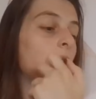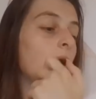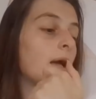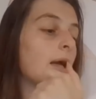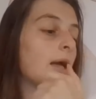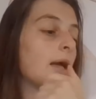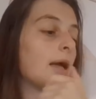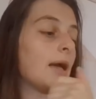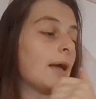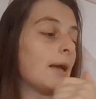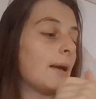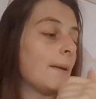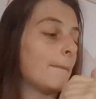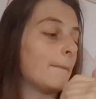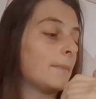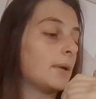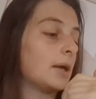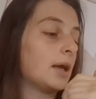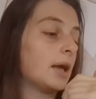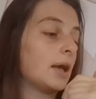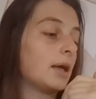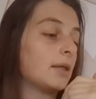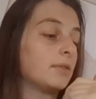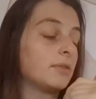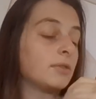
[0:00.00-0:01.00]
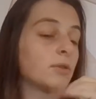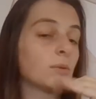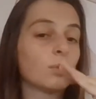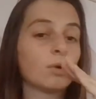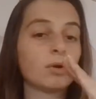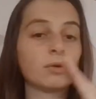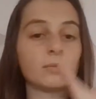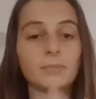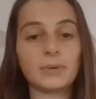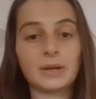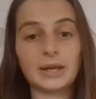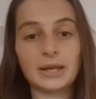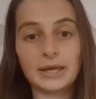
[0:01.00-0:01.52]
And the
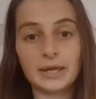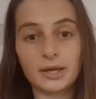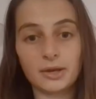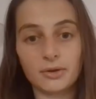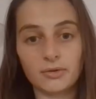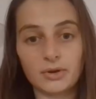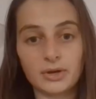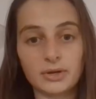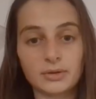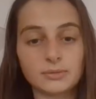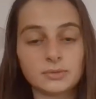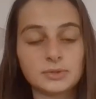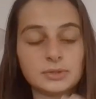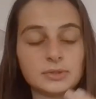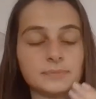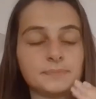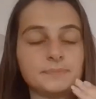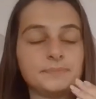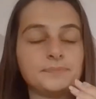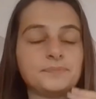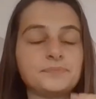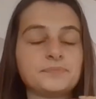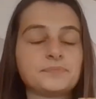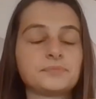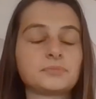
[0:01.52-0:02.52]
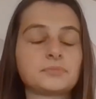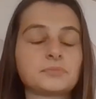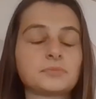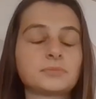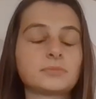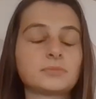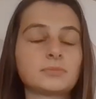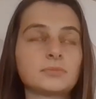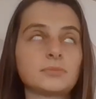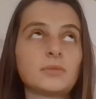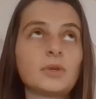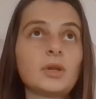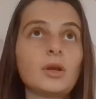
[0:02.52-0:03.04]
word playground.
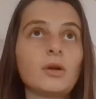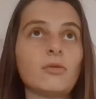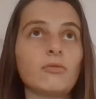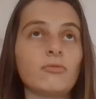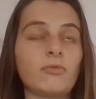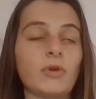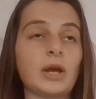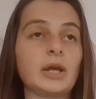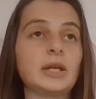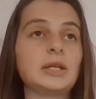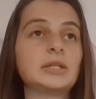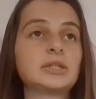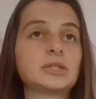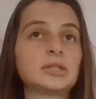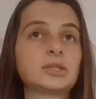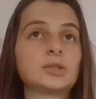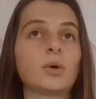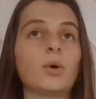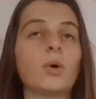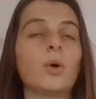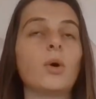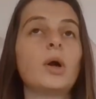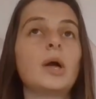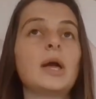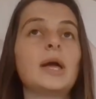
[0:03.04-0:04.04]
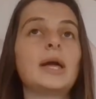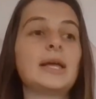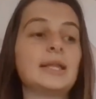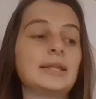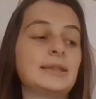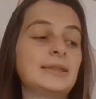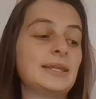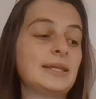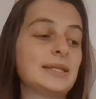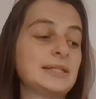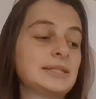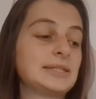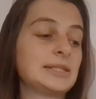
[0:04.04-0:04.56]
Right, so
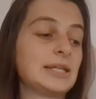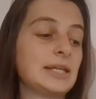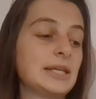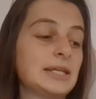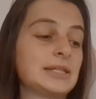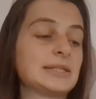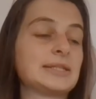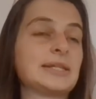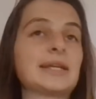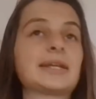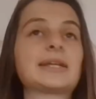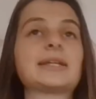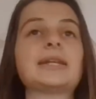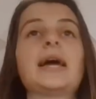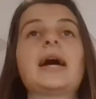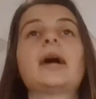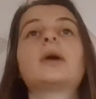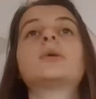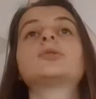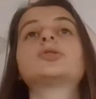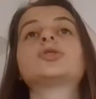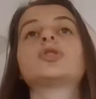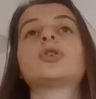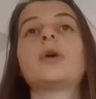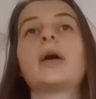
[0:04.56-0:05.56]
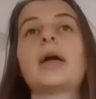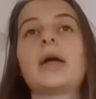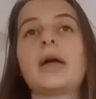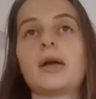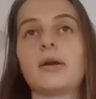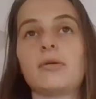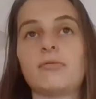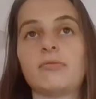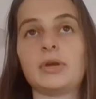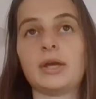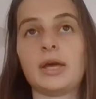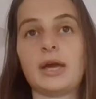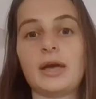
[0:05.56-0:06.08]
this is like an outdoor
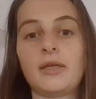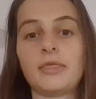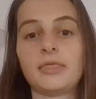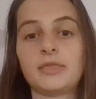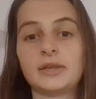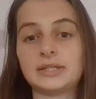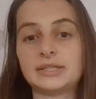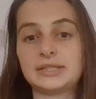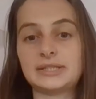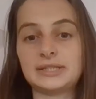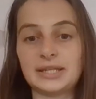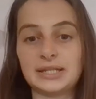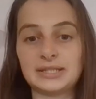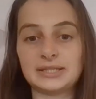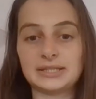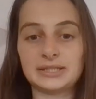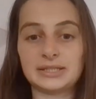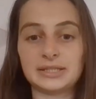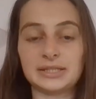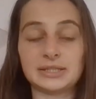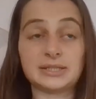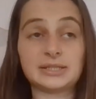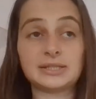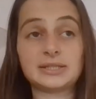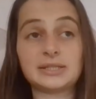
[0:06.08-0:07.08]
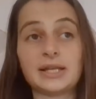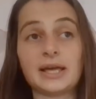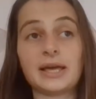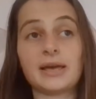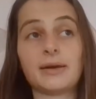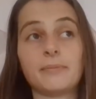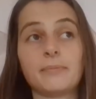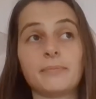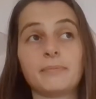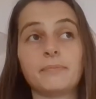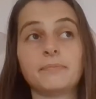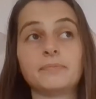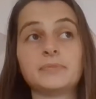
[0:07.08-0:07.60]
area that's
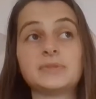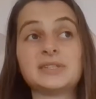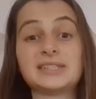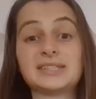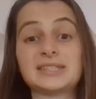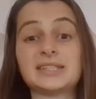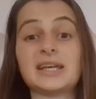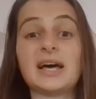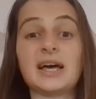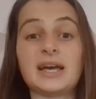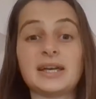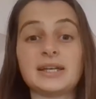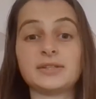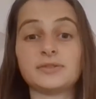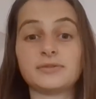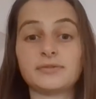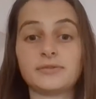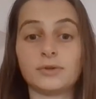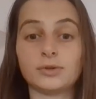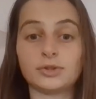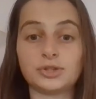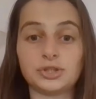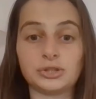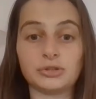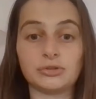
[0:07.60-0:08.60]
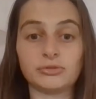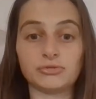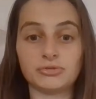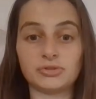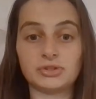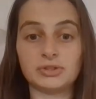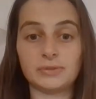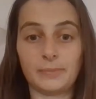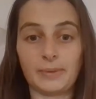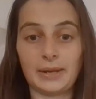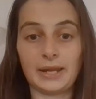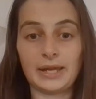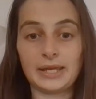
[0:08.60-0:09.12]
designed for children
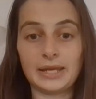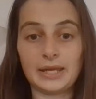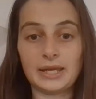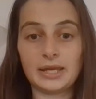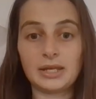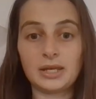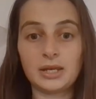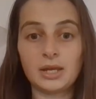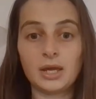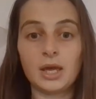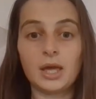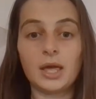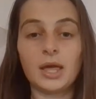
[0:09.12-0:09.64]
to play in.